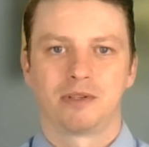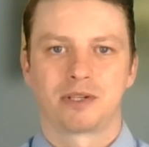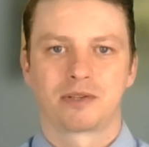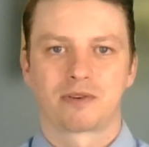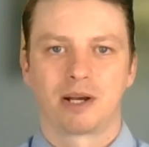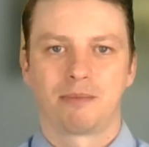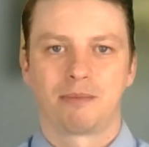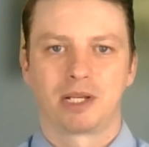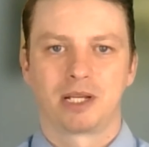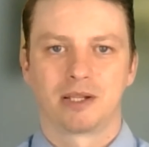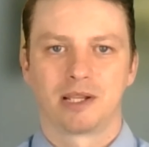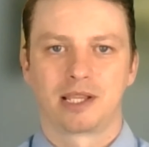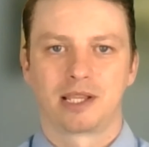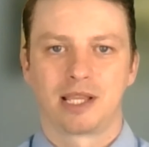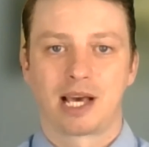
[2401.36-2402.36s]
describing it
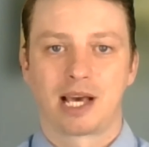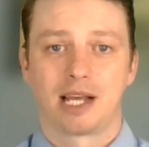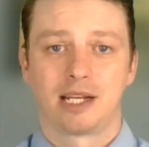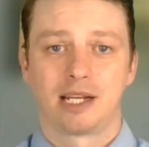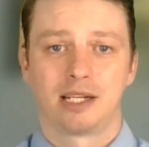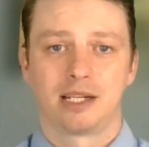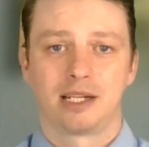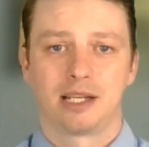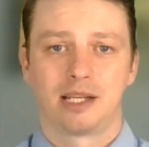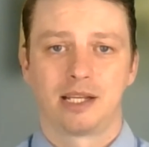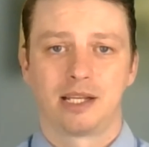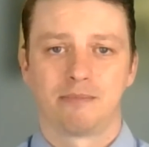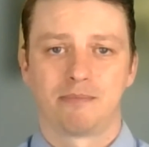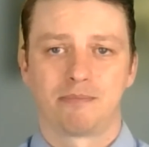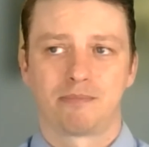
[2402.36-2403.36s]
like that,
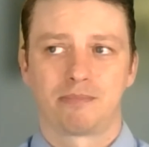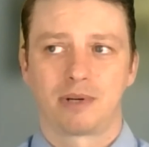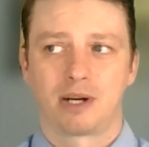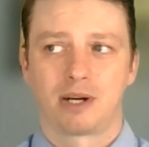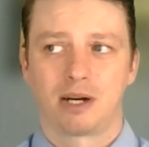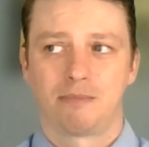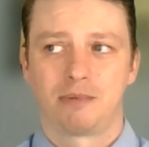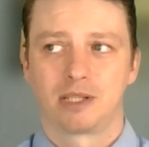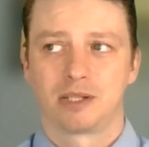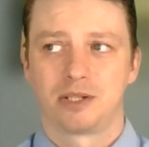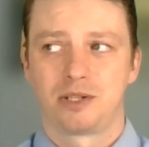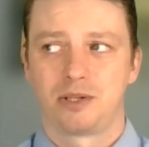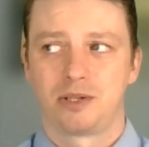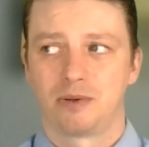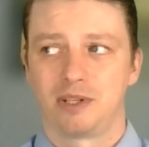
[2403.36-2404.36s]
and popping the
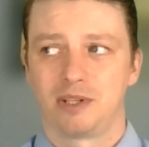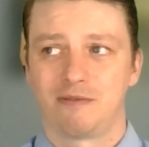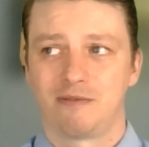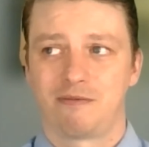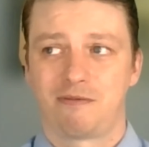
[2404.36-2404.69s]
joint